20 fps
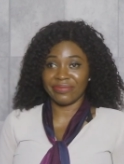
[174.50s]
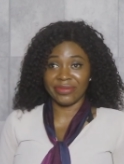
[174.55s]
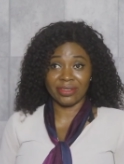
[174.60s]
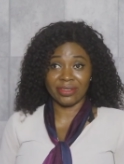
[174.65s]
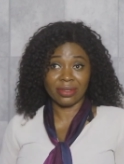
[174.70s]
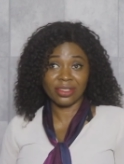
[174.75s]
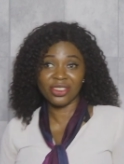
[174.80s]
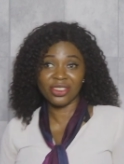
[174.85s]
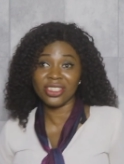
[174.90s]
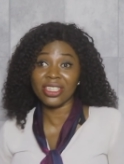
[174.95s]

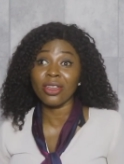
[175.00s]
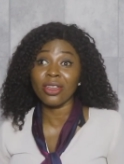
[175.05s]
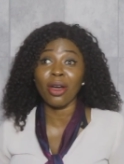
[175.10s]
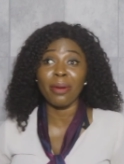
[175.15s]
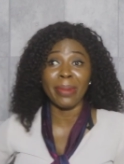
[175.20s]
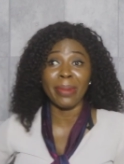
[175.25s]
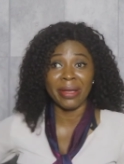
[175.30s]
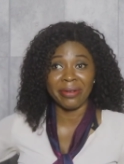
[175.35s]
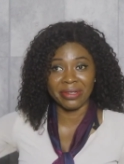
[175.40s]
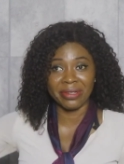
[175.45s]
she got
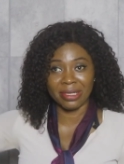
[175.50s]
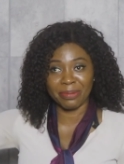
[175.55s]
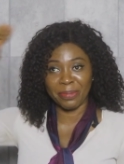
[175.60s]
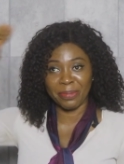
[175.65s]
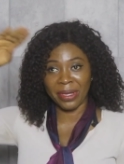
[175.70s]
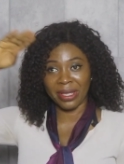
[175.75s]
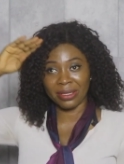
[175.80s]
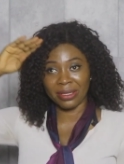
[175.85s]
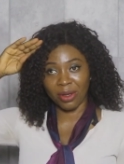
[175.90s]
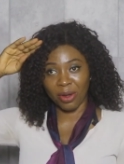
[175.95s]
my
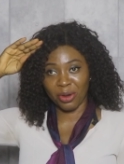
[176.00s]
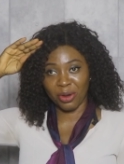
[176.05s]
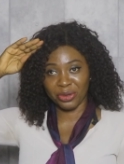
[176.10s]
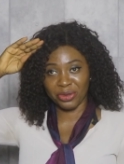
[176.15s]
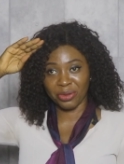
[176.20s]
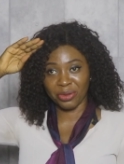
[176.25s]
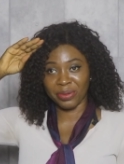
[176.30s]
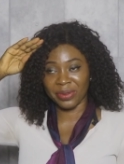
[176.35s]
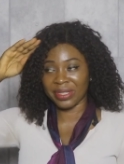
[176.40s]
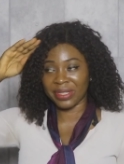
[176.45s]
respect
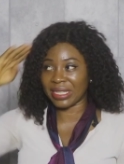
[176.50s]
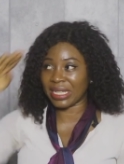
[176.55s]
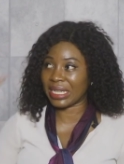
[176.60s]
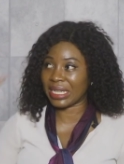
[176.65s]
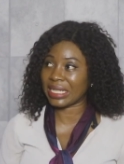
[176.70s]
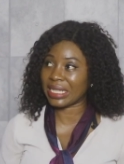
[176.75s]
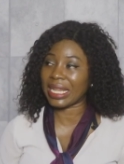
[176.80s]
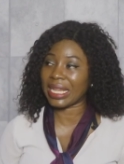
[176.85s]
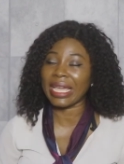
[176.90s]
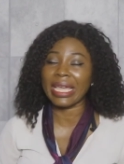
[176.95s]

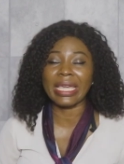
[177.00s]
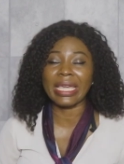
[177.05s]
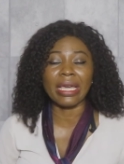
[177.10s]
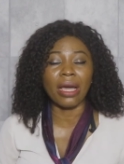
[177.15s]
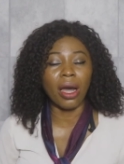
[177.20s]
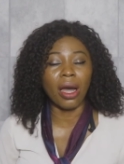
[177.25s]
100%. Like,